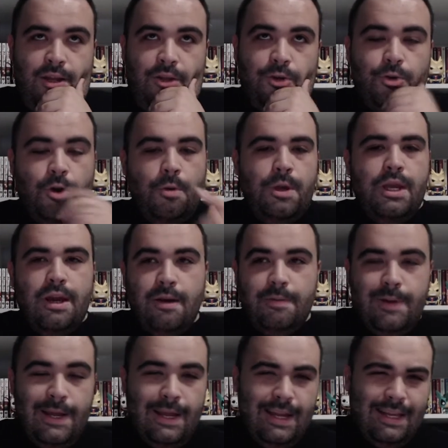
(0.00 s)
growing up
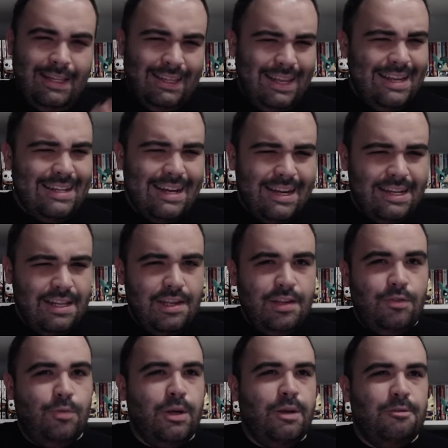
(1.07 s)
late
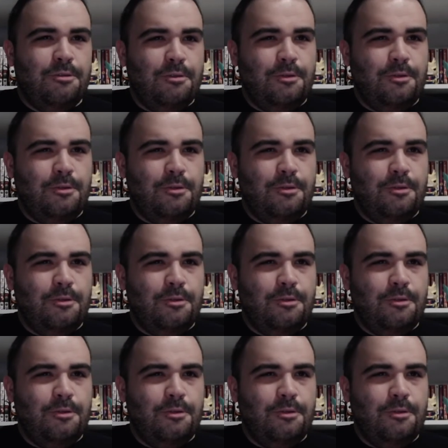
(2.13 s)
nineties, when I,